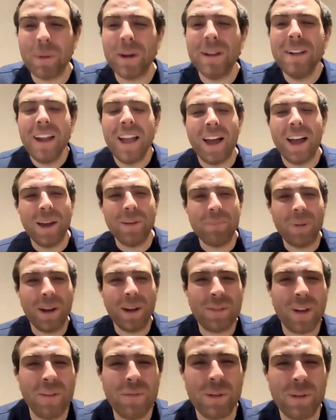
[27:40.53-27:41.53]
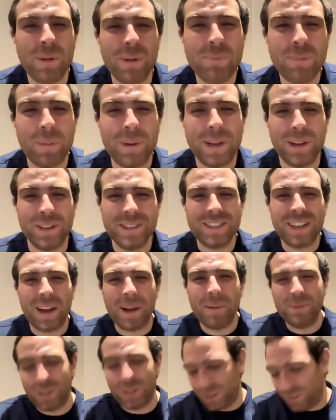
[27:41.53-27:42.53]
But I think we've probably got
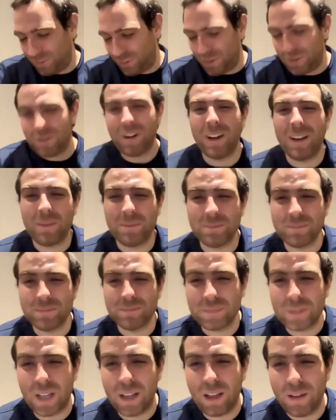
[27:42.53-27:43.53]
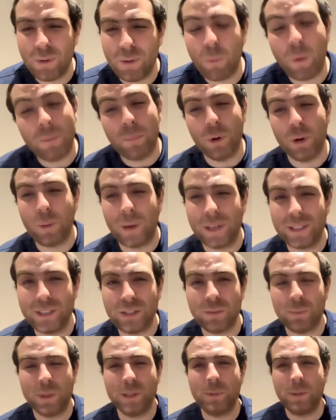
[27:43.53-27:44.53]
time just for one more
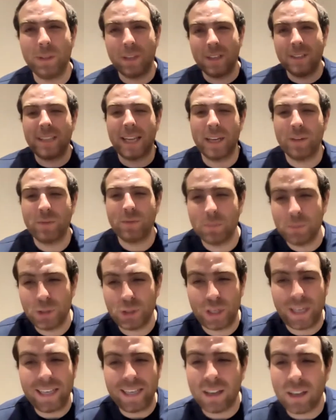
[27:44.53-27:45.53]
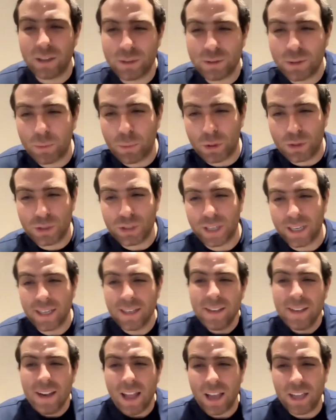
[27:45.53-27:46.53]
question, which we're going to take from Sheila, who's watching.
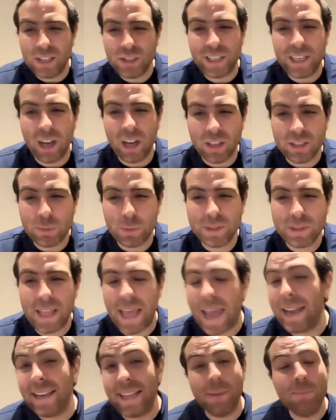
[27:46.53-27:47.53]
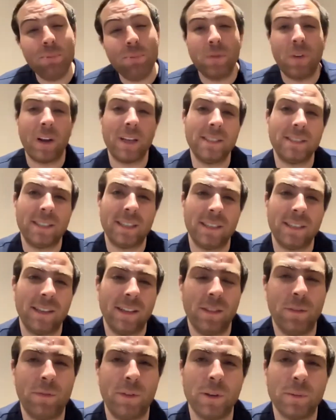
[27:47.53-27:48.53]
She asked, was there any improvising
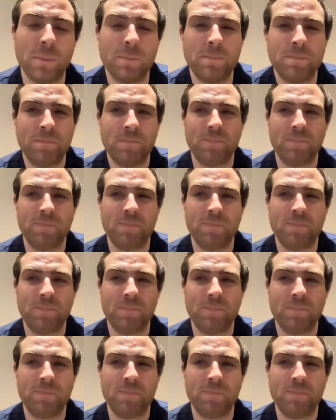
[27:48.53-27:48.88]
in the film?